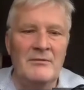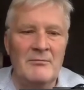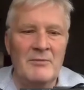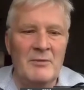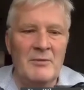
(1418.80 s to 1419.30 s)

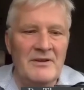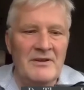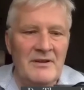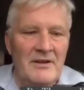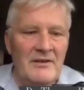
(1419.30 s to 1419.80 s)
a moment,
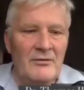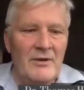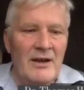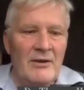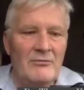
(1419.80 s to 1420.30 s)
so
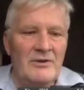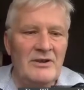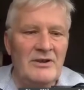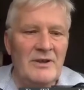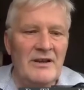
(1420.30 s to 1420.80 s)
how did we
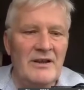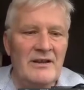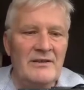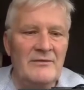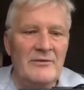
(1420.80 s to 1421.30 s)
get
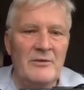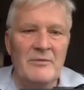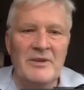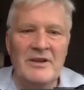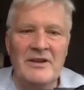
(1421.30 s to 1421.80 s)
from
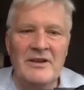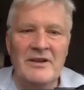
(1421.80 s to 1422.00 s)
here